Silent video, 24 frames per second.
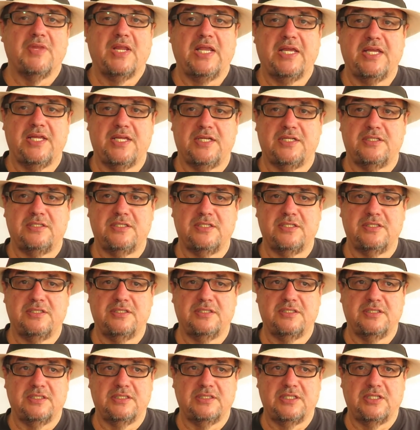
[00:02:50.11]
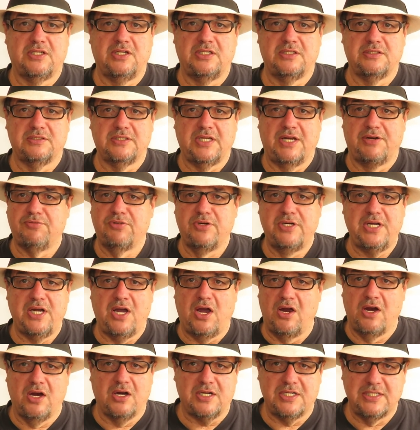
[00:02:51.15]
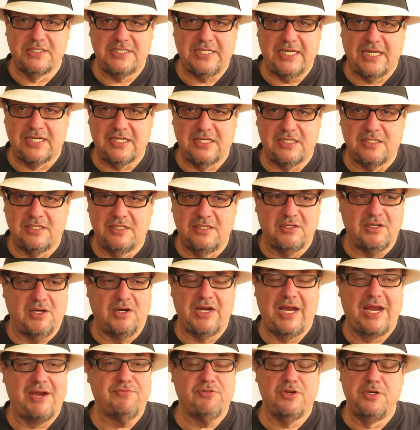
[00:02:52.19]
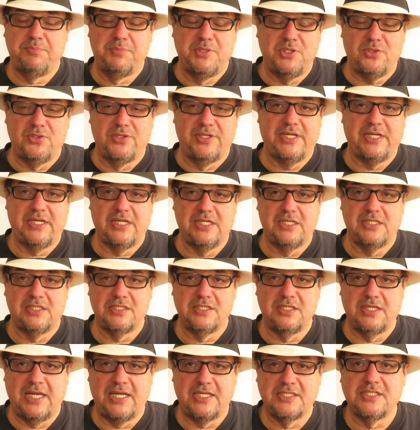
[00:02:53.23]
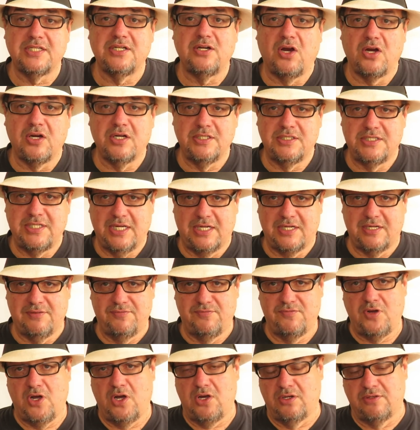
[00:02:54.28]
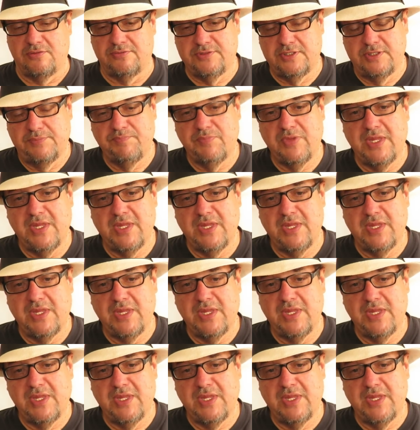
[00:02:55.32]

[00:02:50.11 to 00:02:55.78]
And every architect, or every building has an architect involved.